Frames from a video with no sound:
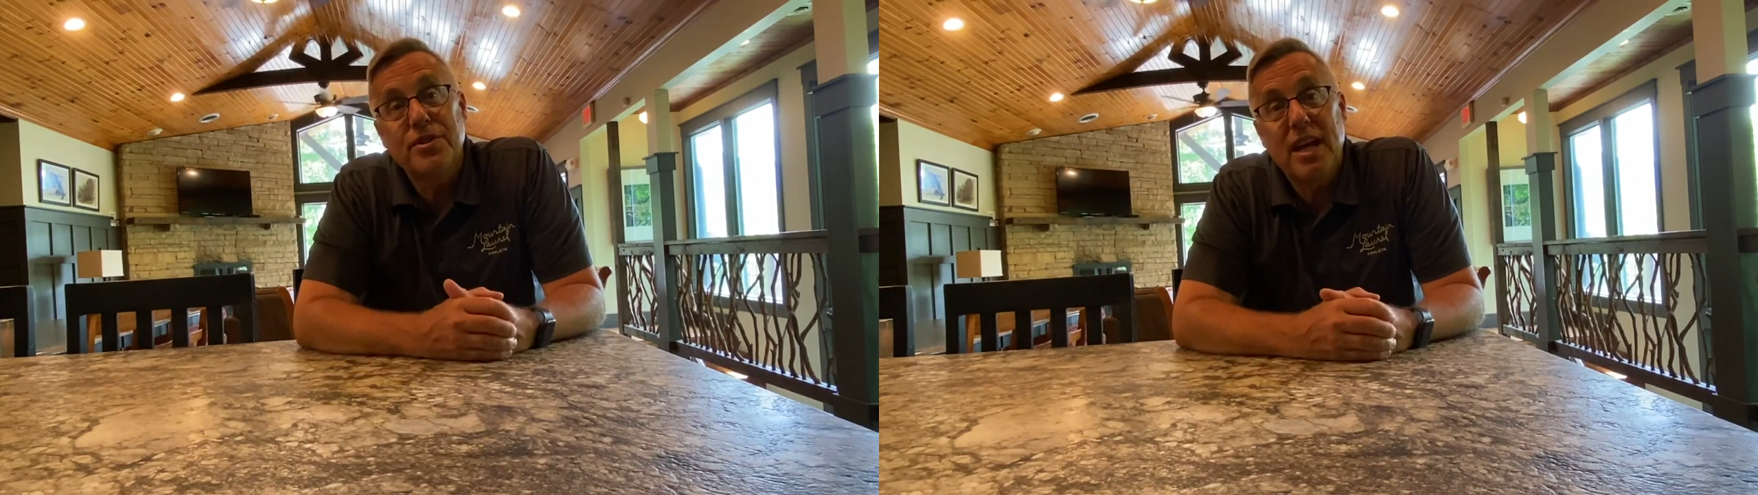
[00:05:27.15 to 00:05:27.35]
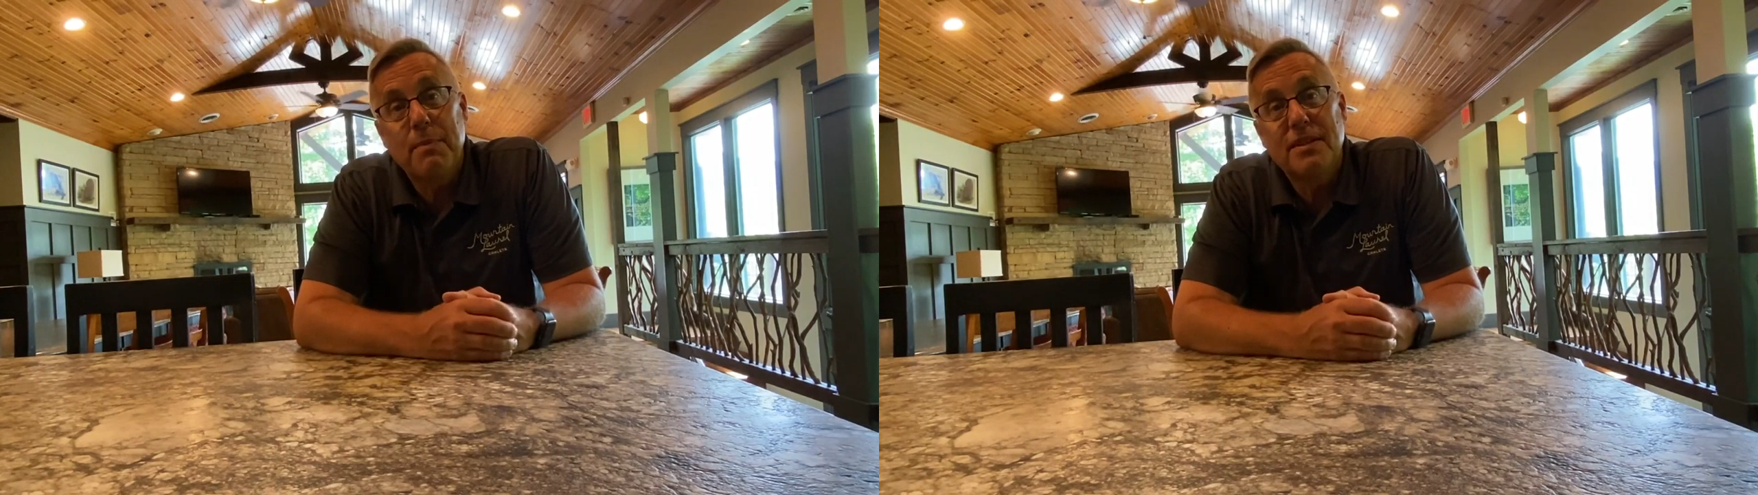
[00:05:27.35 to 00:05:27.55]

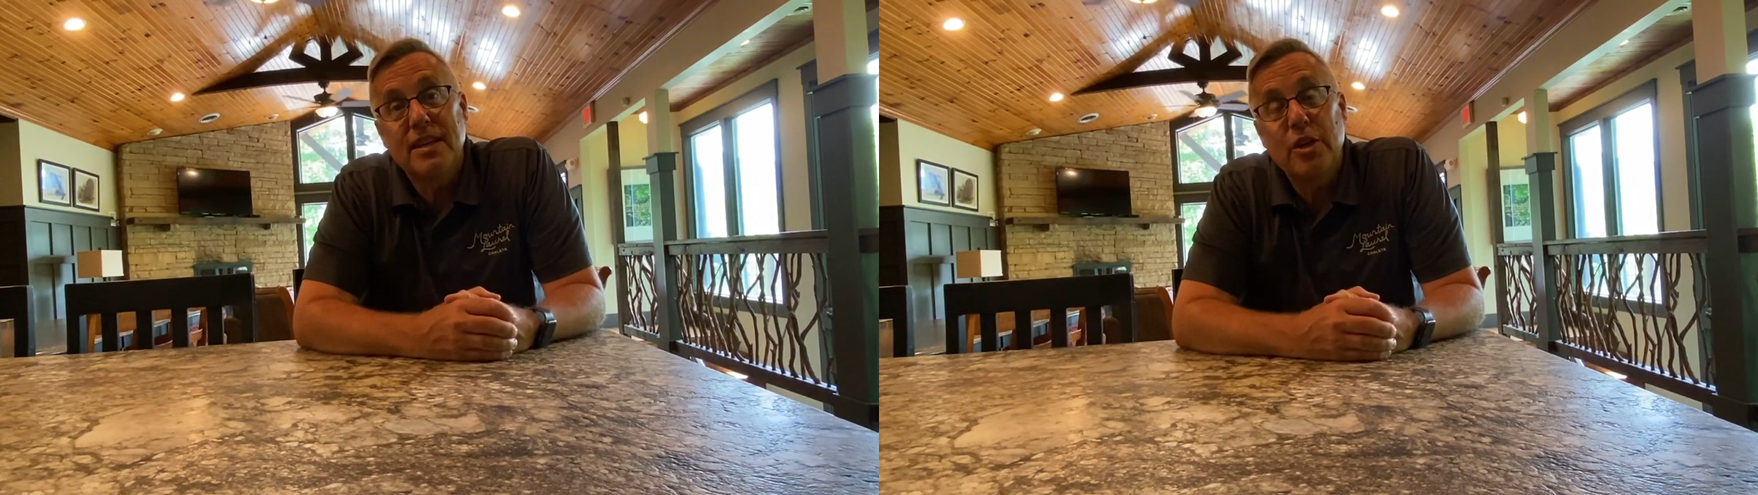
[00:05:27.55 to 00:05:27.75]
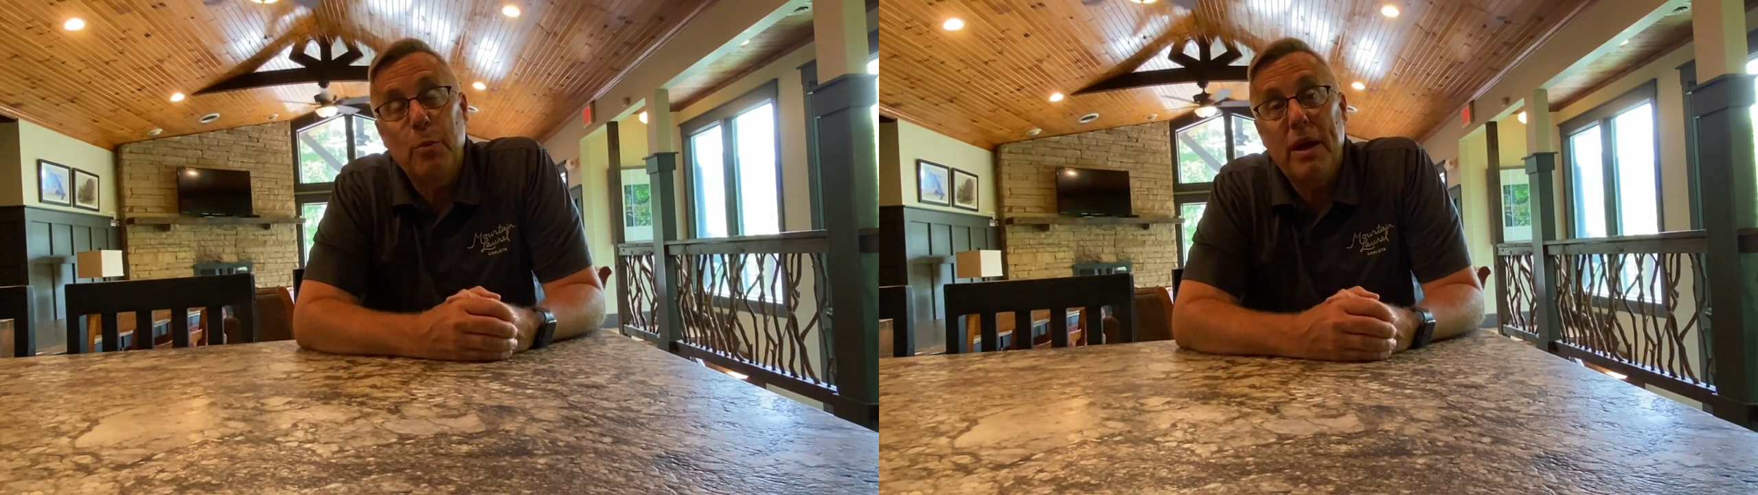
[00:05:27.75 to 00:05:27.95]
statements
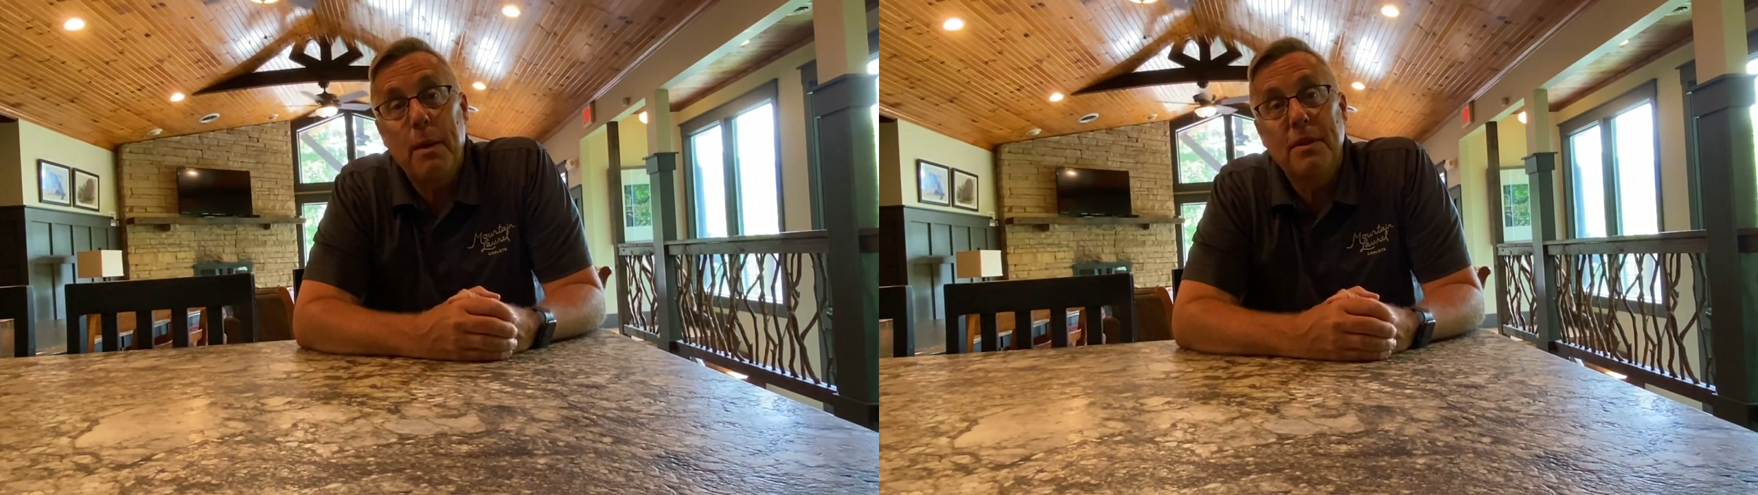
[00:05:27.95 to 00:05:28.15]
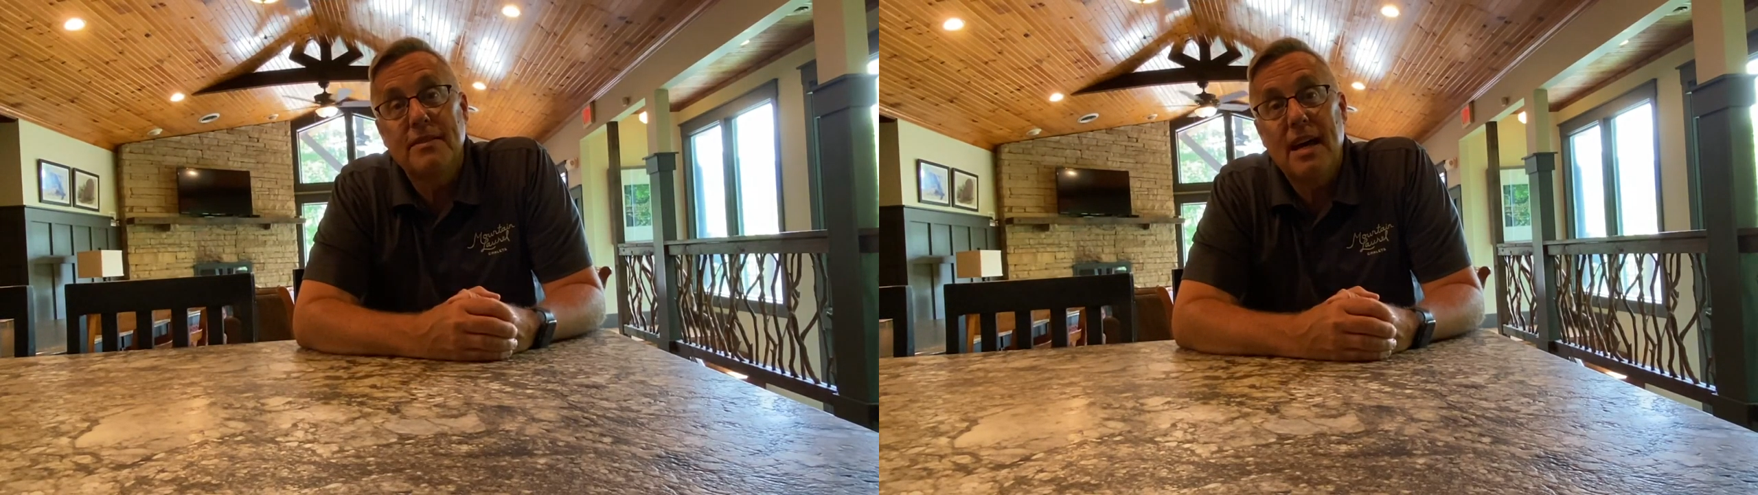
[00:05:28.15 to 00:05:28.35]
and your payments